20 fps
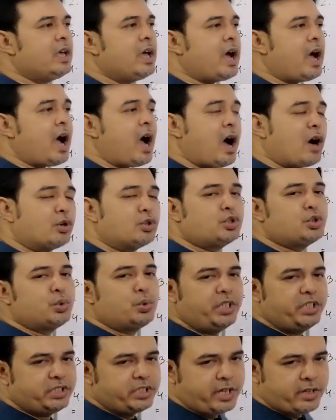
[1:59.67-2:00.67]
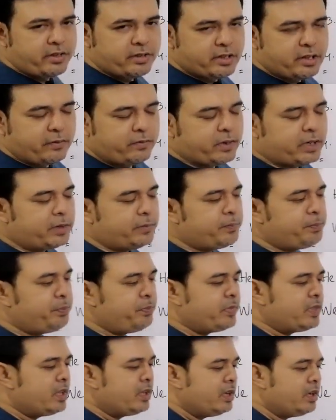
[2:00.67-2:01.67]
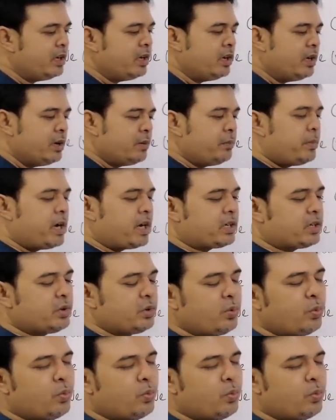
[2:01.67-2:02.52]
how should we change the verb. But